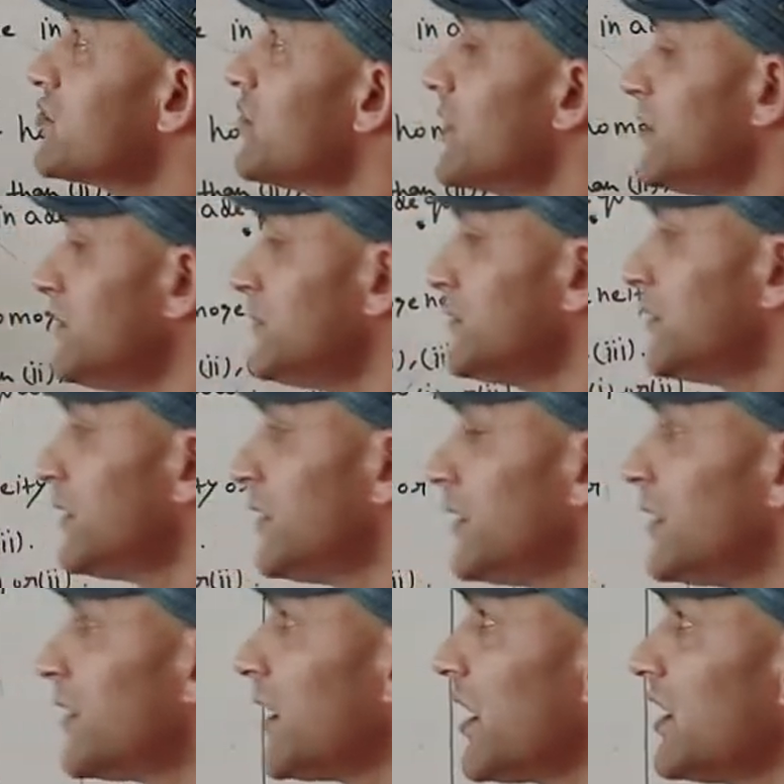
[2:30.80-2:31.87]
one.
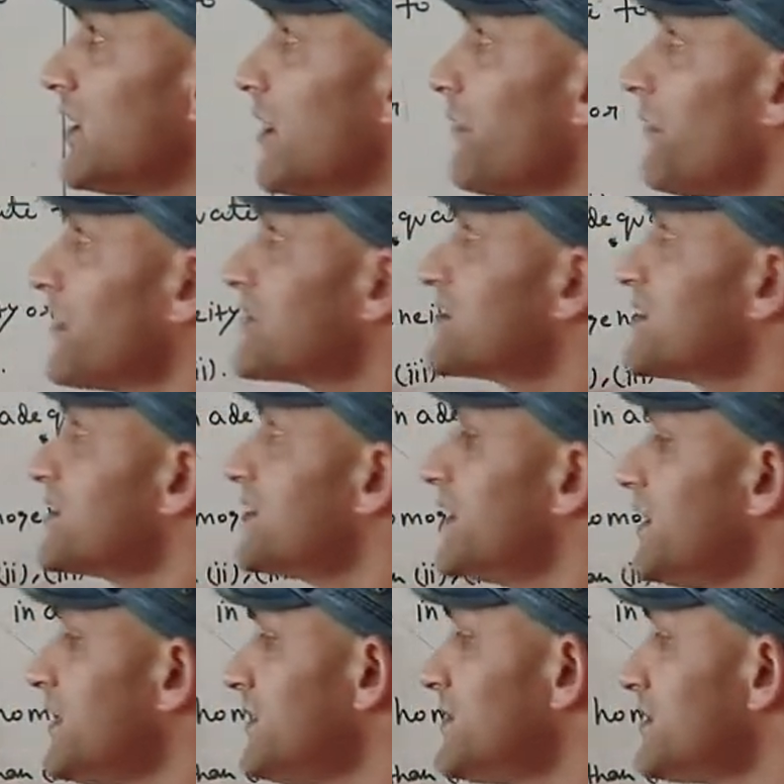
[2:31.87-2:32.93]
In the first
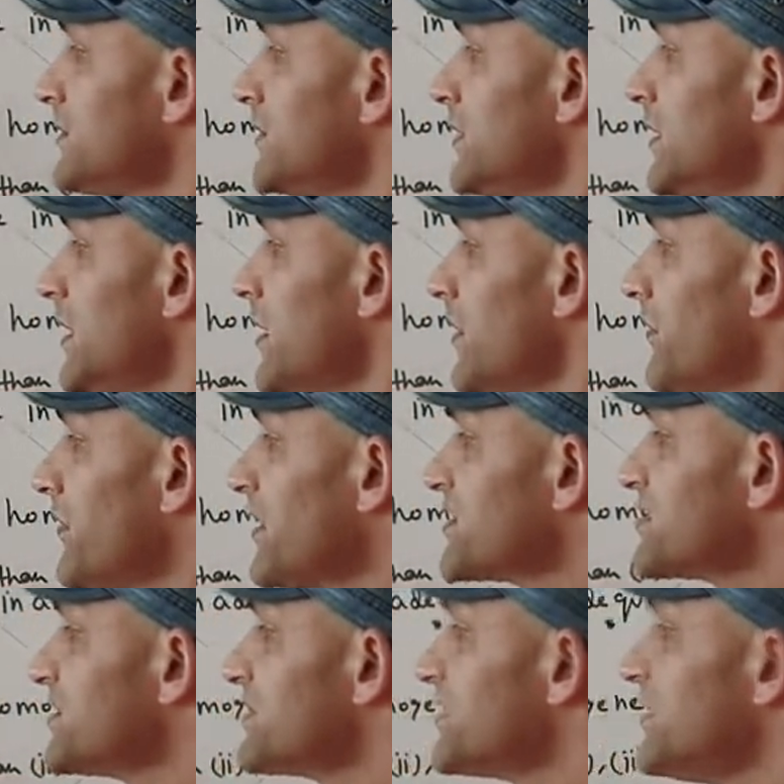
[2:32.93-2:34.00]
series
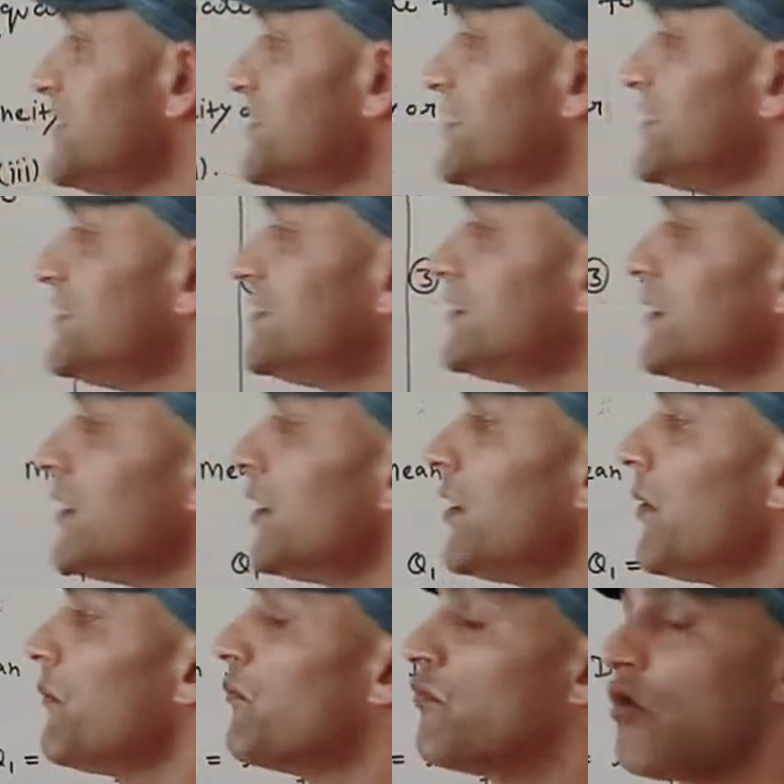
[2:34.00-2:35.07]
is
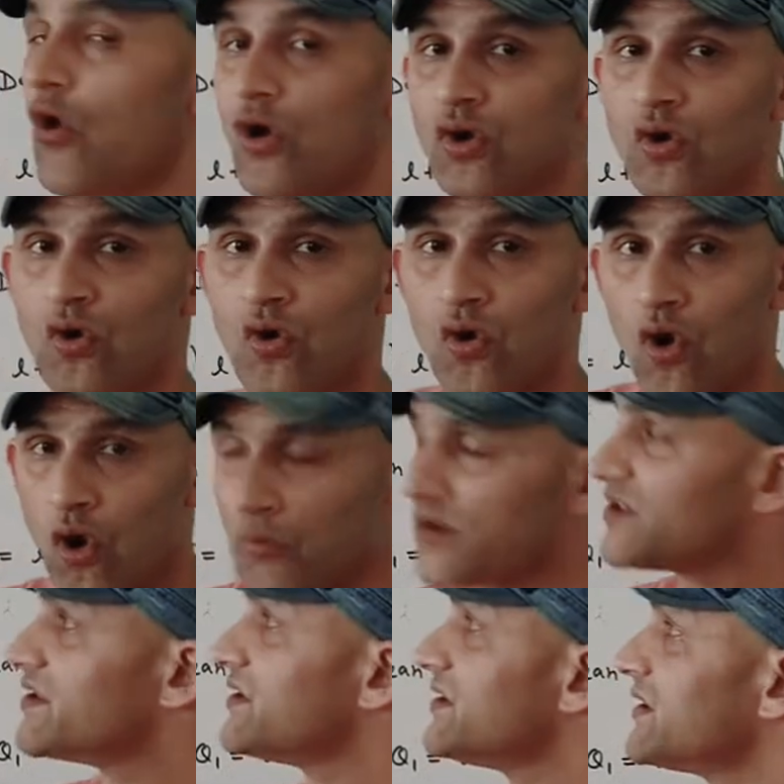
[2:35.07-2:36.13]
more
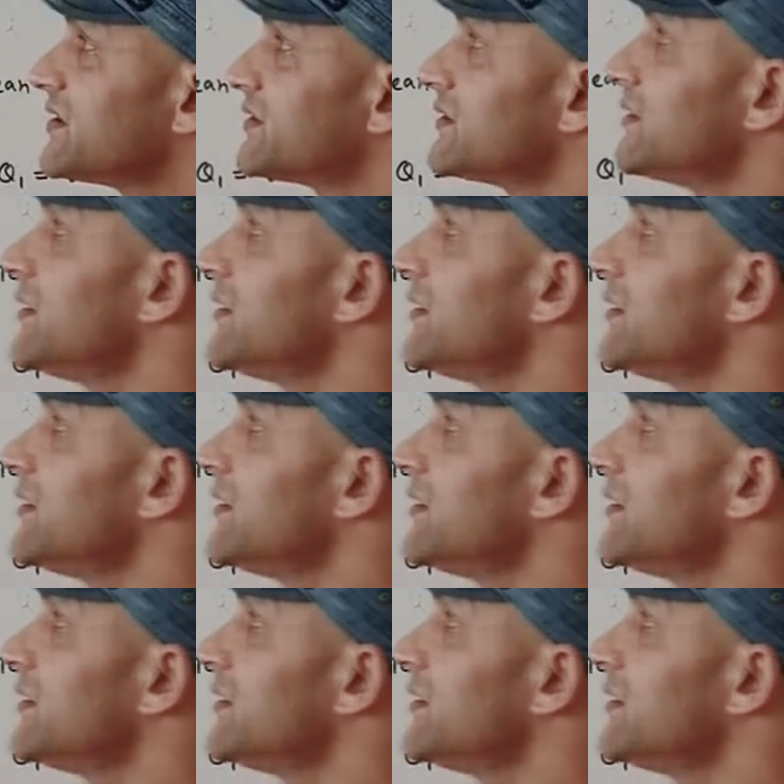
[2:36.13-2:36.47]
homogeneous.